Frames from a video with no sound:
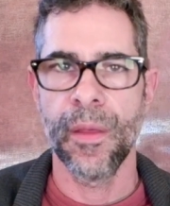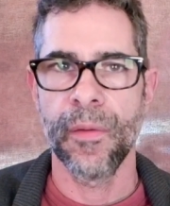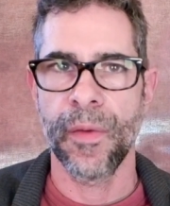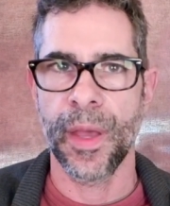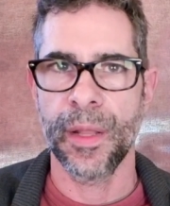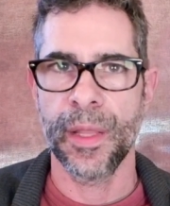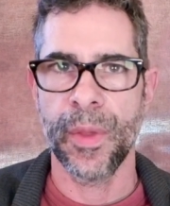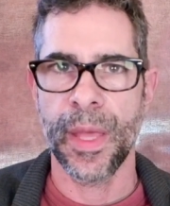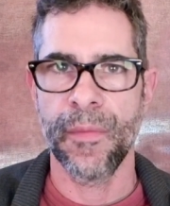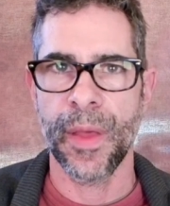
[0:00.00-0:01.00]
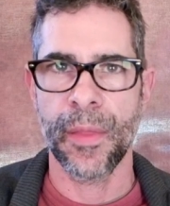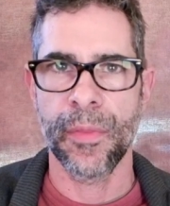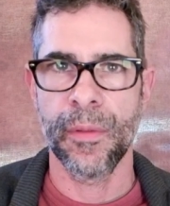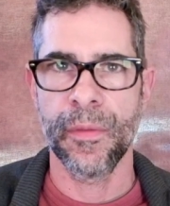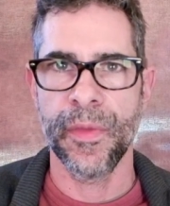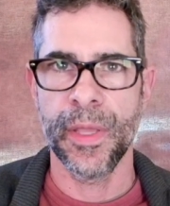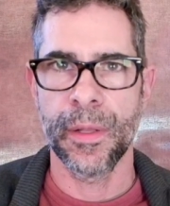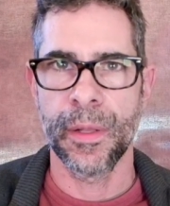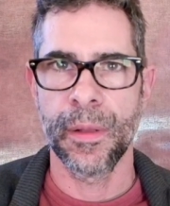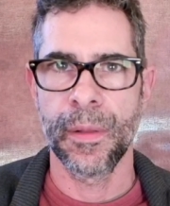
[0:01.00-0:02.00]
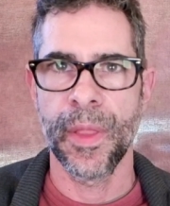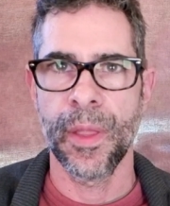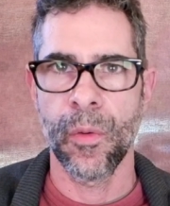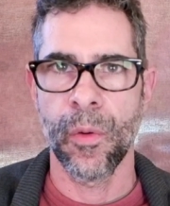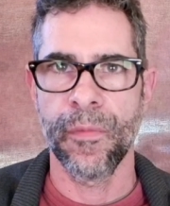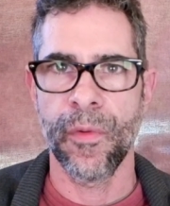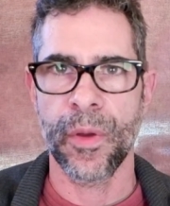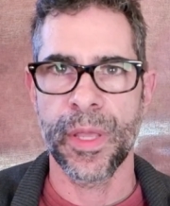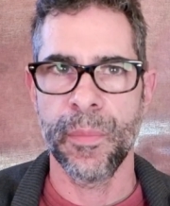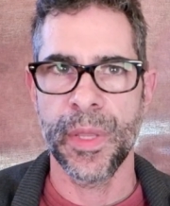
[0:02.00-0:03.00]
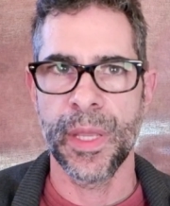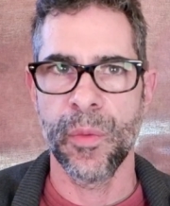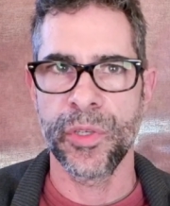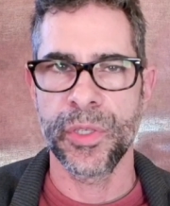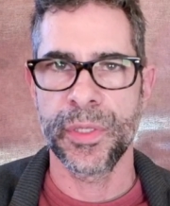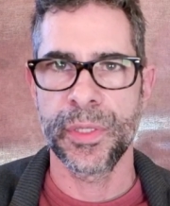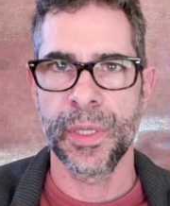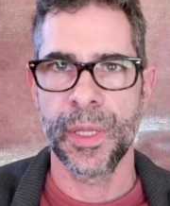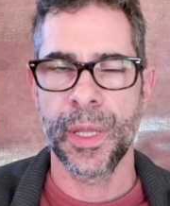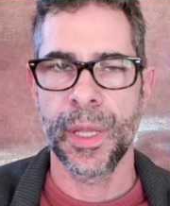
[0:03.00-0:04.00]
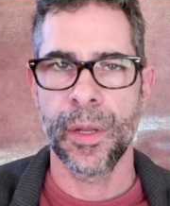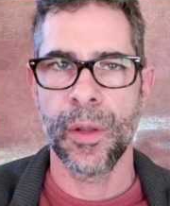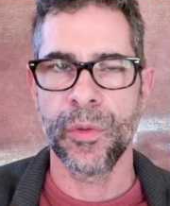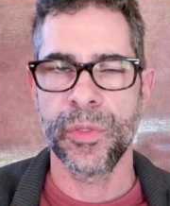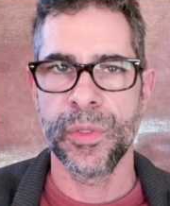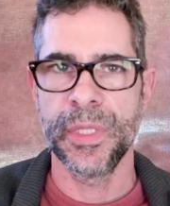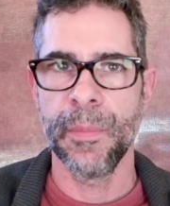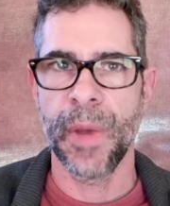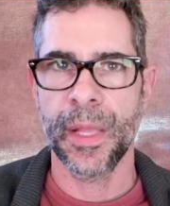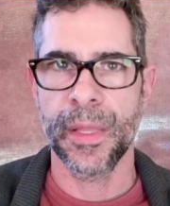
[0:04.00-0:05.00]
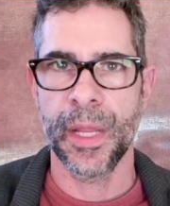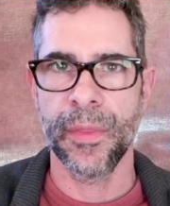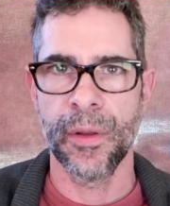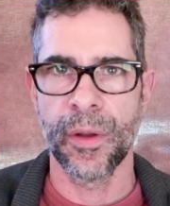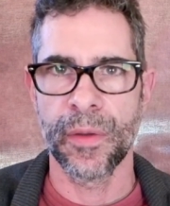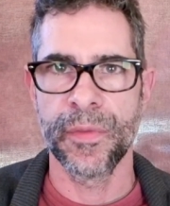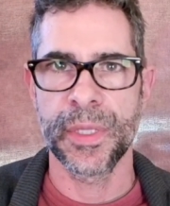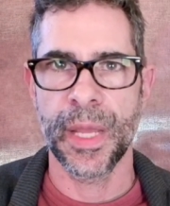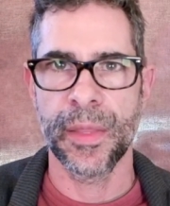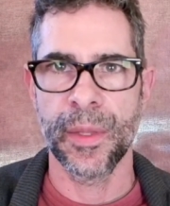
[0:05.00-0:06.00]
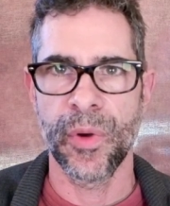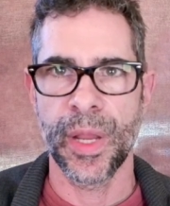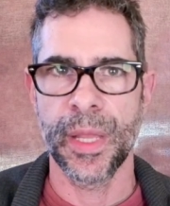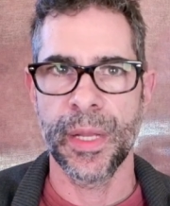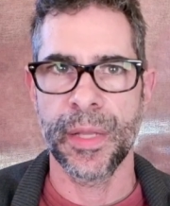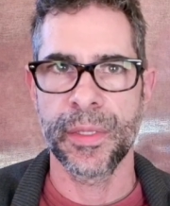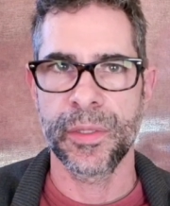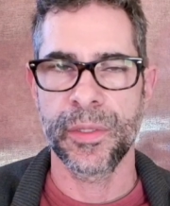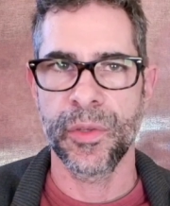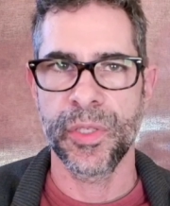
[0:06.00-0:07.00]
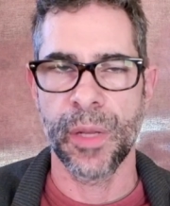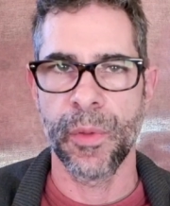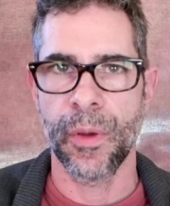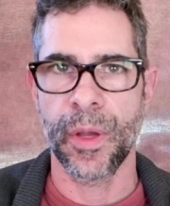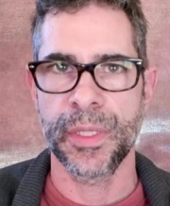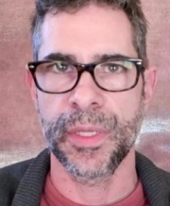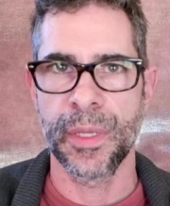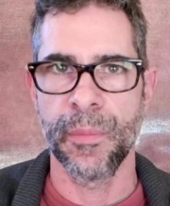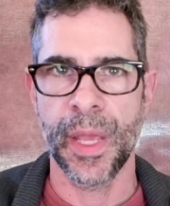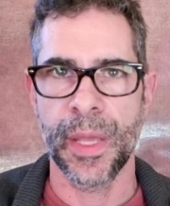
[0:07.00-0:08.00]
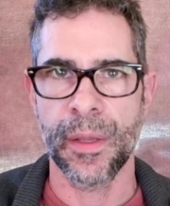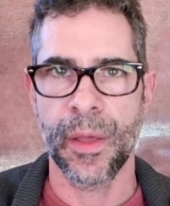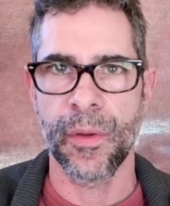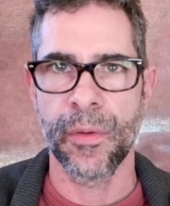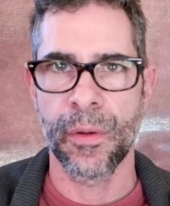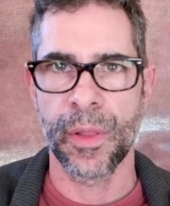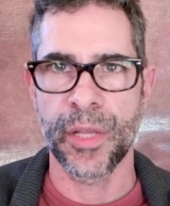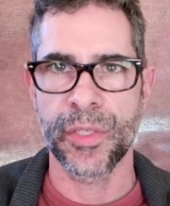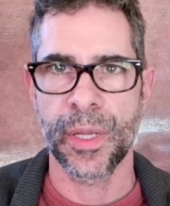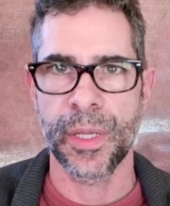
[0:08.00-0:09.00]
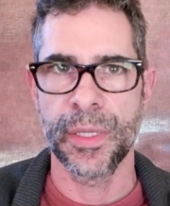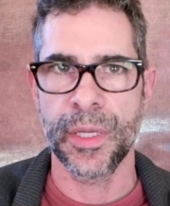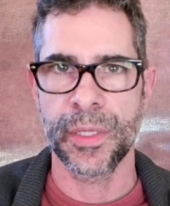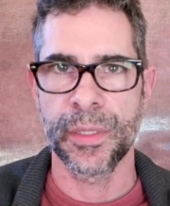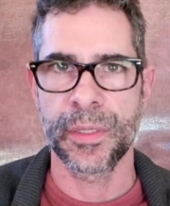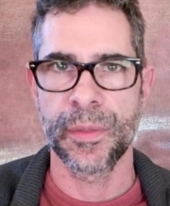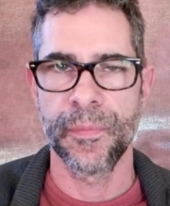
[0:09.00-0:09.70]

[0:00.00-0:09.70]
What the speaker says: Finally, we have ethylphenol, or 4-EP, which is known to demyelinate the nerves and the brain and is associated with autism and other neurologic conditions.